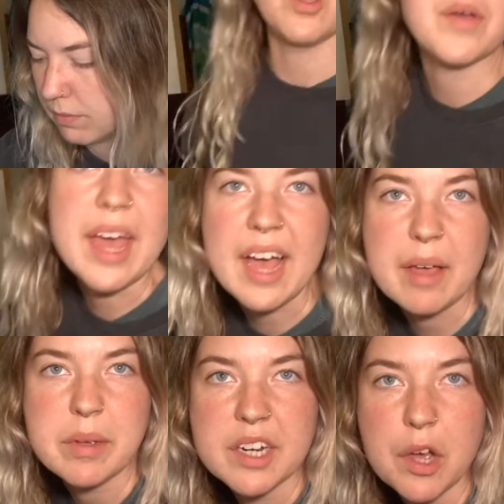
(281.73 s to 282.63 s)
Okay,
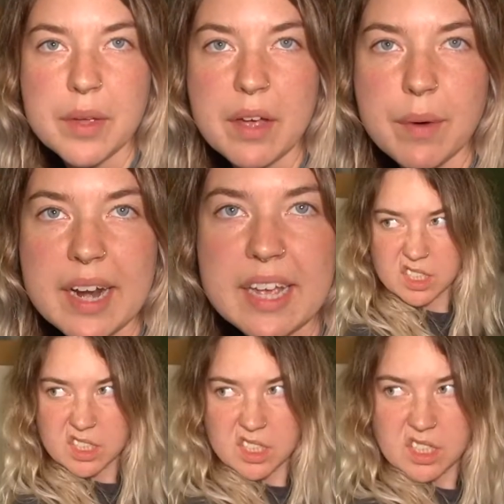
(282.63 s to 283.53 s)
I'm gonna go get ready.
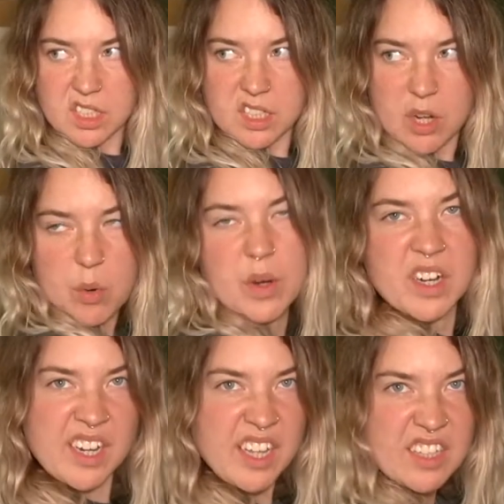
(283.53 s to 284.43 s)
We're
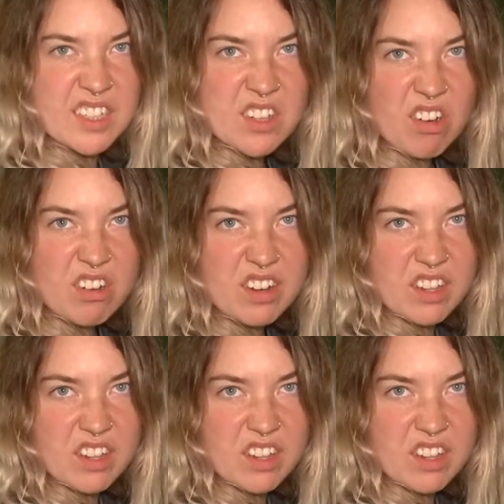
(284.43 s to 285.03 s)
gonna get started.